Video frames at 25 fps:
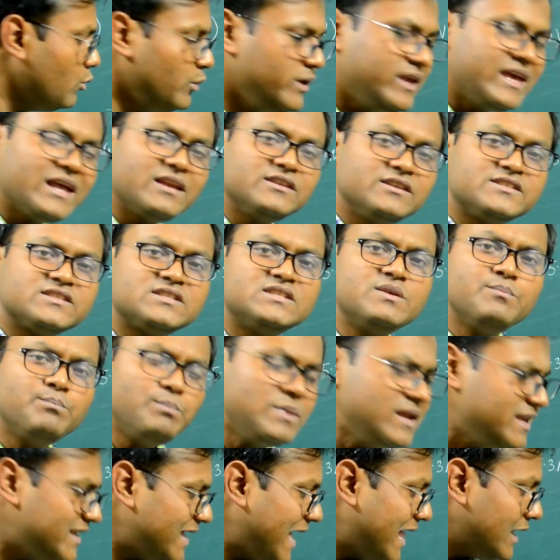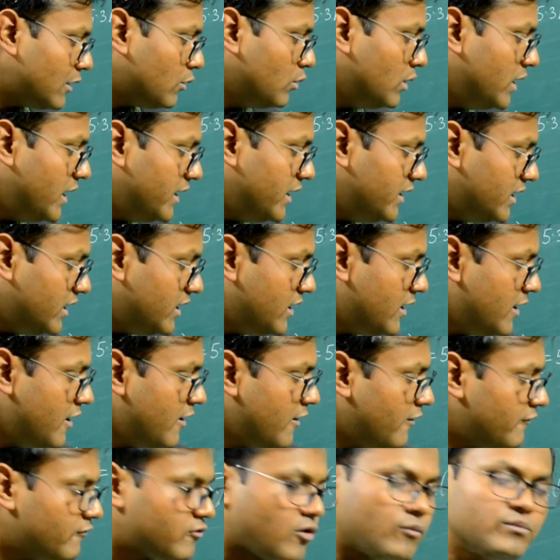We can simply calculate it
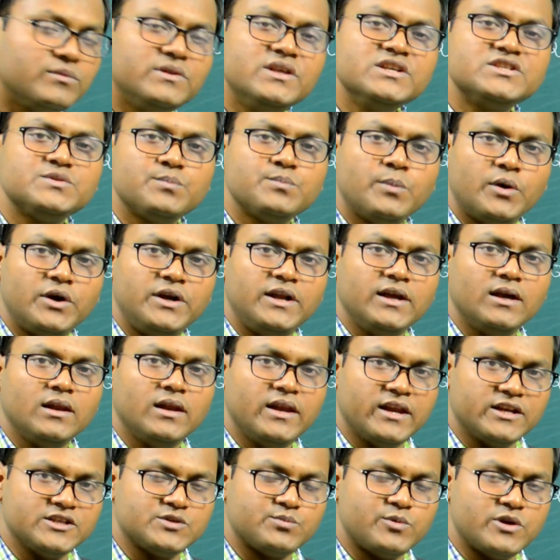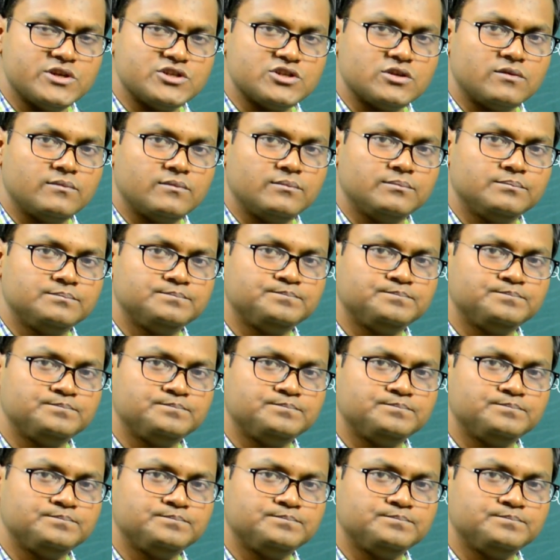from this particular expression.